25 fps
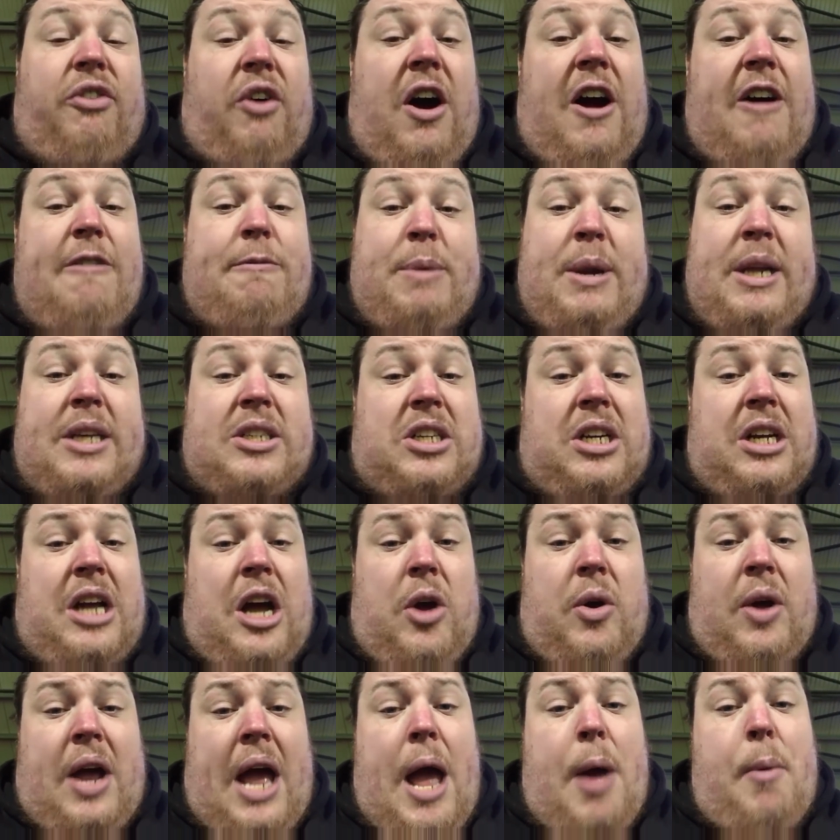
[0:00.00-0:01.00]
5 minutes to
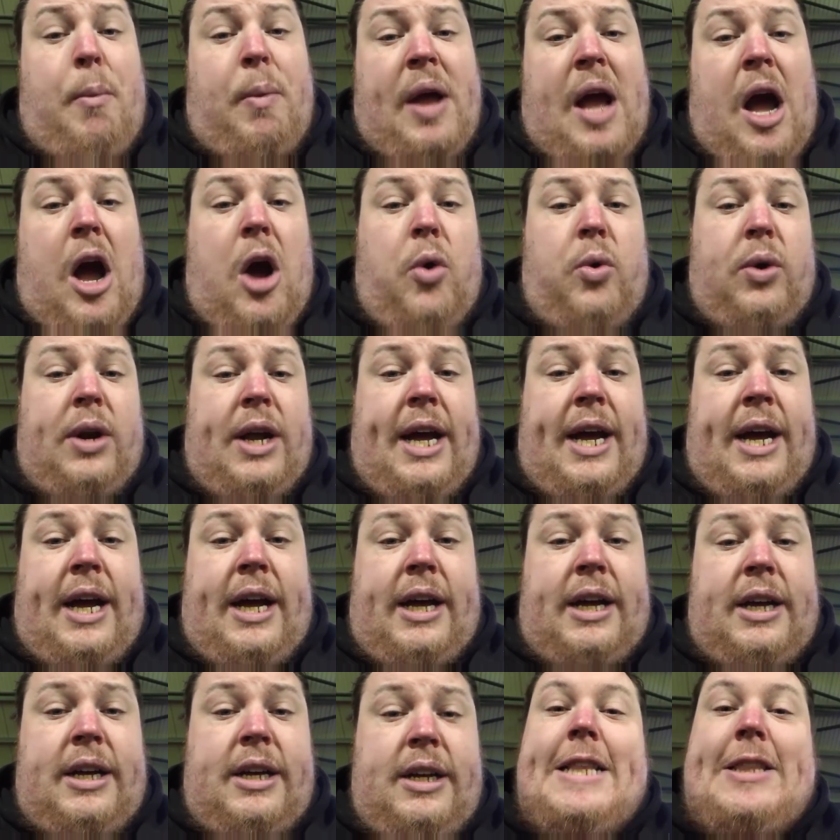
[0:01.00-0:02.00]
go, can we hold out?